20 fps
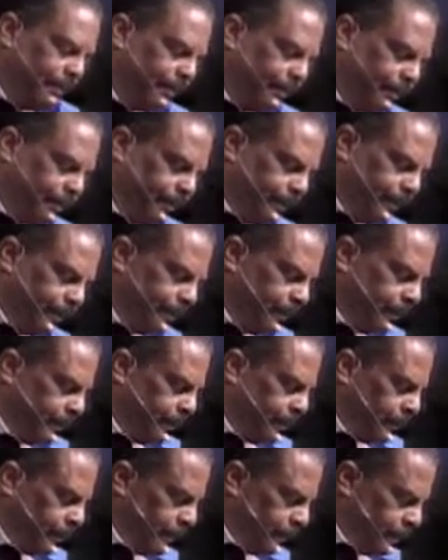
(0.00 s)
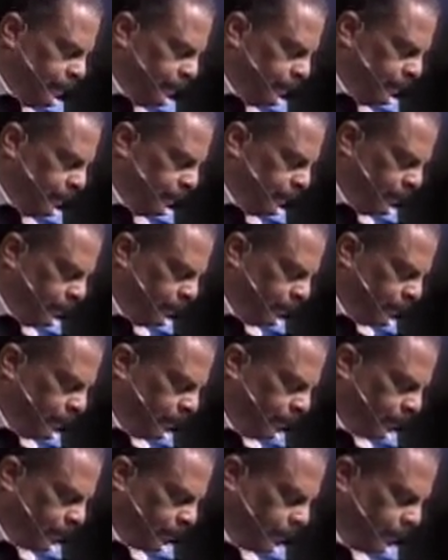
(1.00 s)

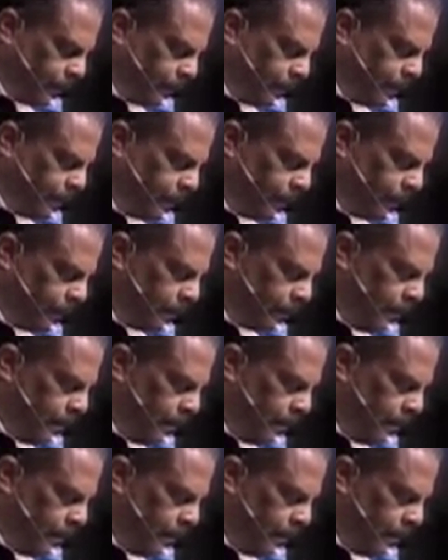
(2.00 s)
Nothing is said.